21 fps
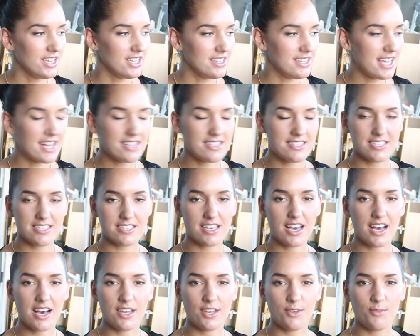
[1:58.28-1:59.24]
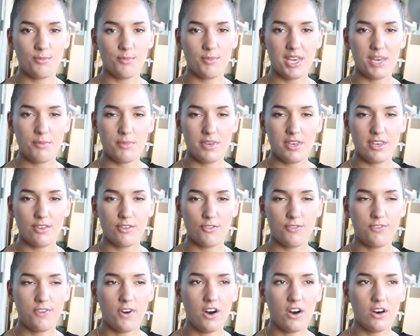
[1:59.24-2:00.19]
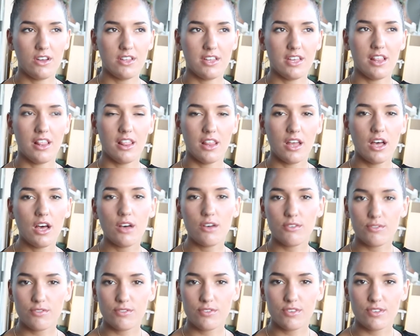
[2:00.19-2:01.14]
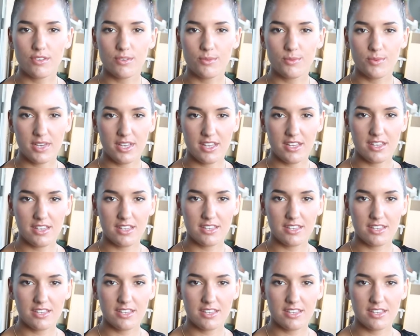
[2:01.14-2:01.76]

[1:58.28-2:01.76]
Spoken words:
that just kind of made me fall in love with